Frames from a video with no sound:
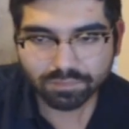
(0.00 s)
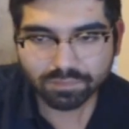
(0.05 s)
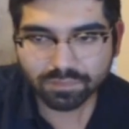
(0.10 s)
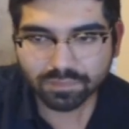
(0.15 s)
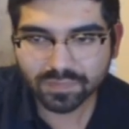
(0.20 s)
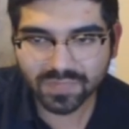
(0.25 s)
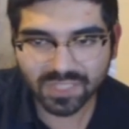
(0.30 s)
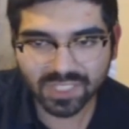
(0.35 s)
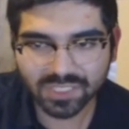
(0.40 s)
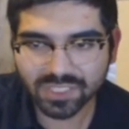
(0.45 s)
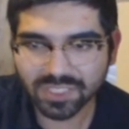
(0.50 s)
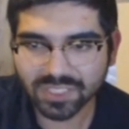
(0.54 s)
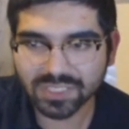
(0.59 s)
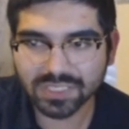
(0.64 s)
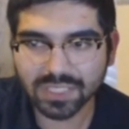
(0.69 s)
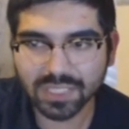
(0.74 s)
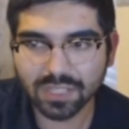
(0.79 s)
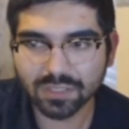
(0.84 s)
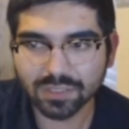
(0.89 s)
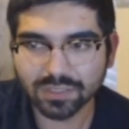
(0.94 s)
there's just
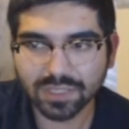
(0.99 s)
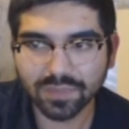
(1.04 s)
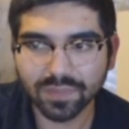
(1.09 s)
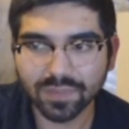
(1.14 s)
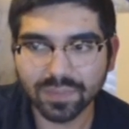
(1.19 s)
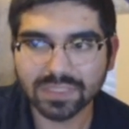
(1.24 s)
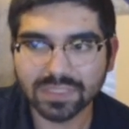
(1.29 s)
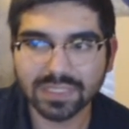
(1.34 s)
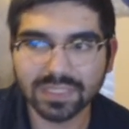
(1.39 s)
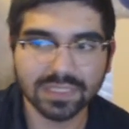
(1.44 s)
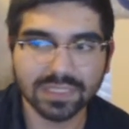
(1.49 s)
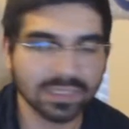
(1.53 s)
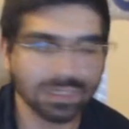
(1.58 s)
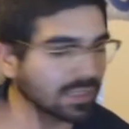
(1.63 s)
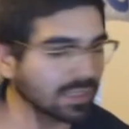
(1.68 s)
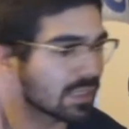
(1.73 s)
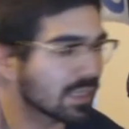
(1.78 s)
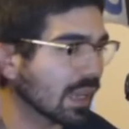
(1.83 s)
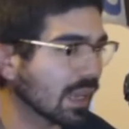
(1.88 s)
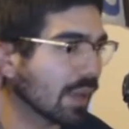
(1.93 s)
subtle
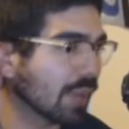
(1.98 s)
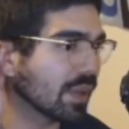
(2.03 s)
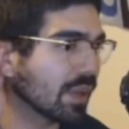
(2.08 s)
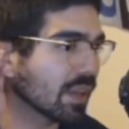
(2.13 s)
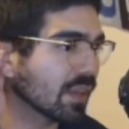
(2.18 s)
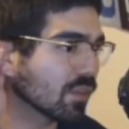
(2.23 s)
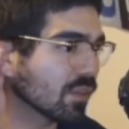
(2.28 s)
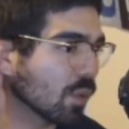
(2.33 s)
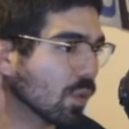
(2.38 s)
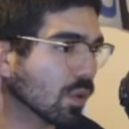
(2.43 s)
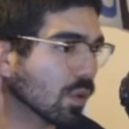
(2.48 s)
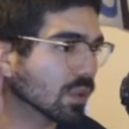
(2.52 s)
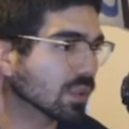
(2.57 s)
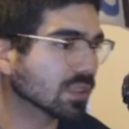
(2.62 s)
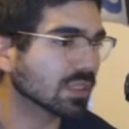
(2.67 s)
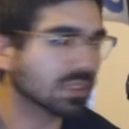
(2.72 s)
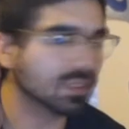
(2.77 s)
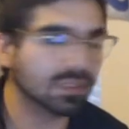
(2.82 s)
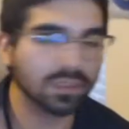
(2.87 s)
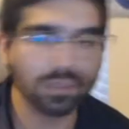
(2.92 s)
differences. I mean, of
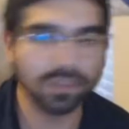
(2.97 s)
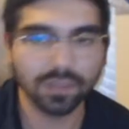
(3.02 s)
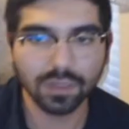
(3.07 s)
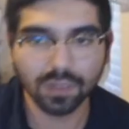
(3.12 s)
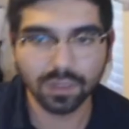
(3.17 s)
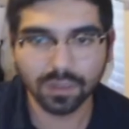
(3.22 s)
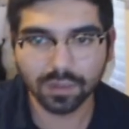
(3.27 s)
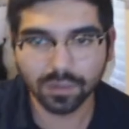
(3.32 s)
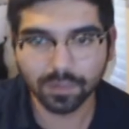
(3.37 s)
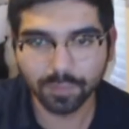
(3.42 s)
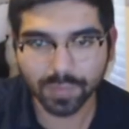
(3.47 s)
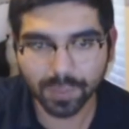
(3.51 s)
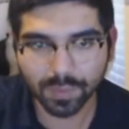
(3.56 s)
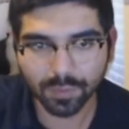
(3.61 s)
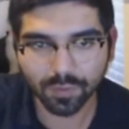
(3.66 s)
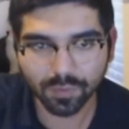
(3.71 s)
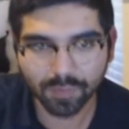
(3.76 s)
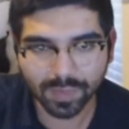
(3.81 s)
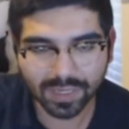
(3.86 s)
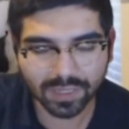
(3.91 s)
course, people
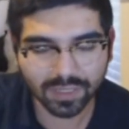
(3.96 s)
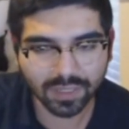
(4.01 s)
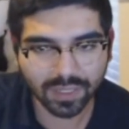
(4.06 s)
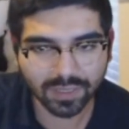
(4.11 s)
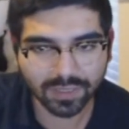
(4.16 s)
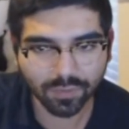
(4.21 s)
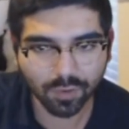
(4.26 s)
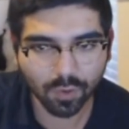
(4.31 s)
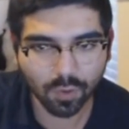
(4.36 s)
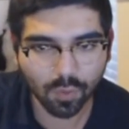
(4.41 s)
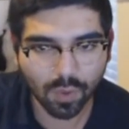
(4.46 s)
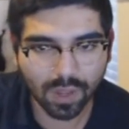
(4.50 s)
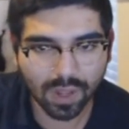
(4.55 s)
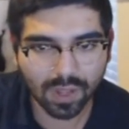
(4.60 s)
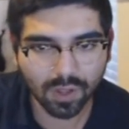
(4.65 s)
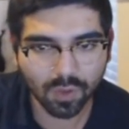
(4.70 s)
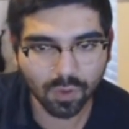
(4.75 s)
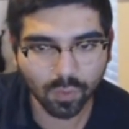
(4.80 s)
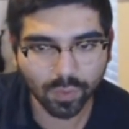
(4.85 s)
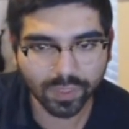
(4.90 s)
who've been collecting for a
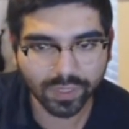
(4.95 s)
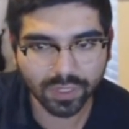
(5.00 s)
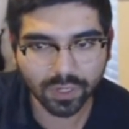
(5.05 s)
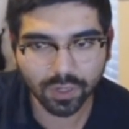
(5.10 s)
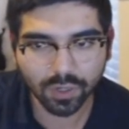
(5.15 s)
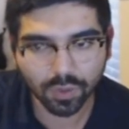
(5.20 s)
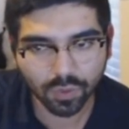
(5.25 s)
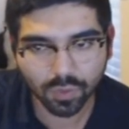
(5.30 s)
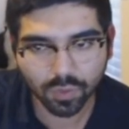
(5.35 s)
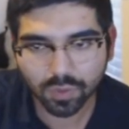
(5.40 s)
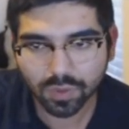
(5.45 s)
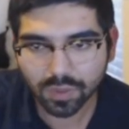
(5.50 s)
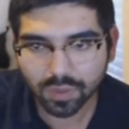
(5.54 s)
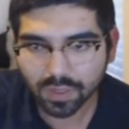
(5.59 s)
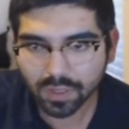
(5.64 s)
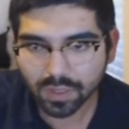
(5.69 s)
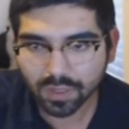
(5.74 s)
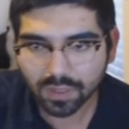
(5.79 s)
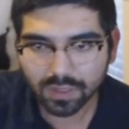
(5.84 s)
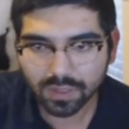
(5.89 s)
while, we know
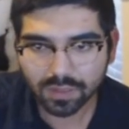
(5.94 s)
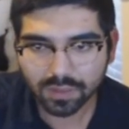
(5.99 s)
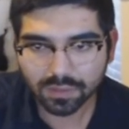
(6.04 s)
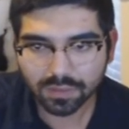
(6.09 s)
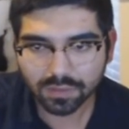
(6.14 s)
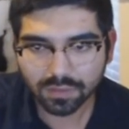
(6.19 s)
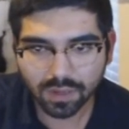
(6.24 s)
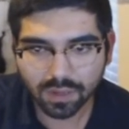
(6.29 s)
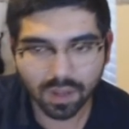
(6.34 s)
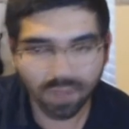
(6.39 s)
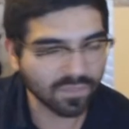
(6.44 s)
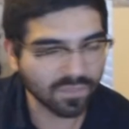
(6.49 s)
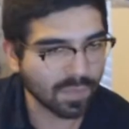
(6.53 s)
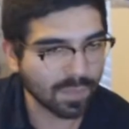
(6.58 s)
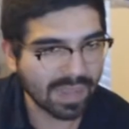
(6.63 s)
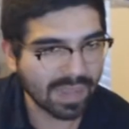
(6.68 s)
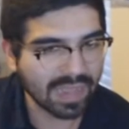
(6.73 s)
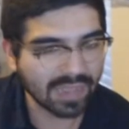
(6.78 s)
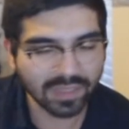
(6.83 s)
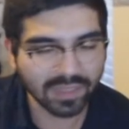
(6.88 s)
off the
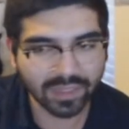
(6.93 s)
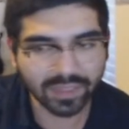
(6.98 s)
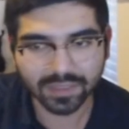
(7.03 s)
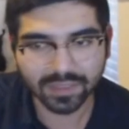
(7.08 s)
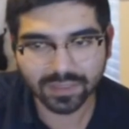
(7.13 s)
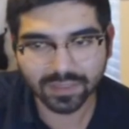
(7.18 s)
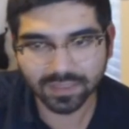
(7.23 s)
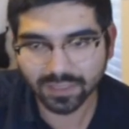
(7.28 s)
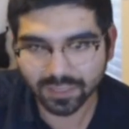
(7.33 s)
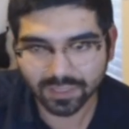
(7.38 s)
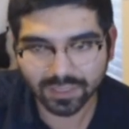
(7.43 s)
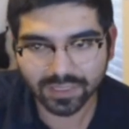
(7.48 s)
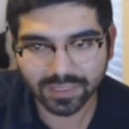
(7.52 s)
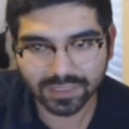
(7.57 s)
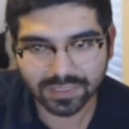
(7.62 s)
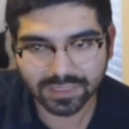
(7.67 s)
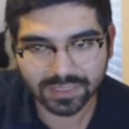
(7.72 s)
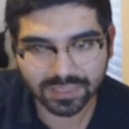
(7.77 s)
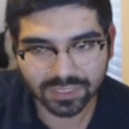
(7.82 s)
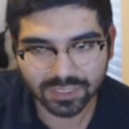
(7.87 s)
bat, like, clearly
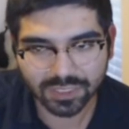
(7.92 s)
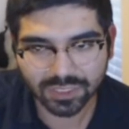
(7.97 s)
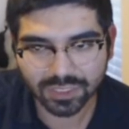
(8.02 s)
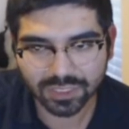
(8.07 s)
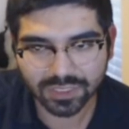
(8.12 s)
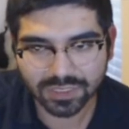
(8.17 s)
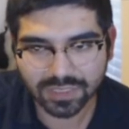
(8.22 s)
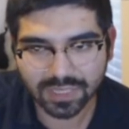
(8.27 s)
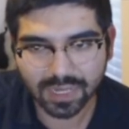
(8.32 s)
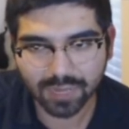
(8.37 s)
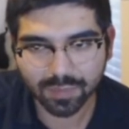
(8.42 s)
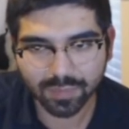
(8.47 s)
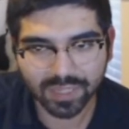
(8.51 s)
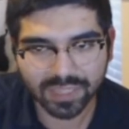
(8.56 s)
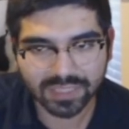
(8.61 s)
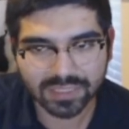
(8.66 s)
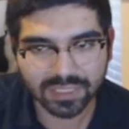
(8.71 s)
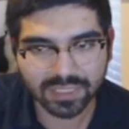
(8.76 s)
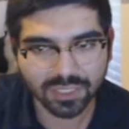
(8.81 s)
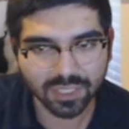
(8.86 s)
this is just not
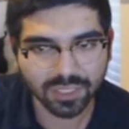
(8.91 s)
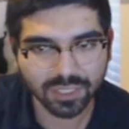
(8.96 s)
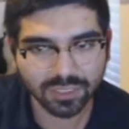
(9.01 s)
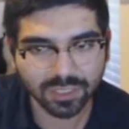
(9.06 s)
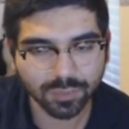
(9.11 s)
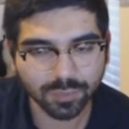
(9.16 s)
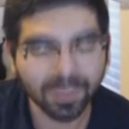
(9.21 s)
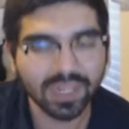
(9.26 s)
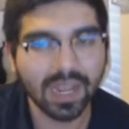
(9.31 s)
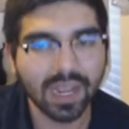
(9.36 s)
base set Charizard, but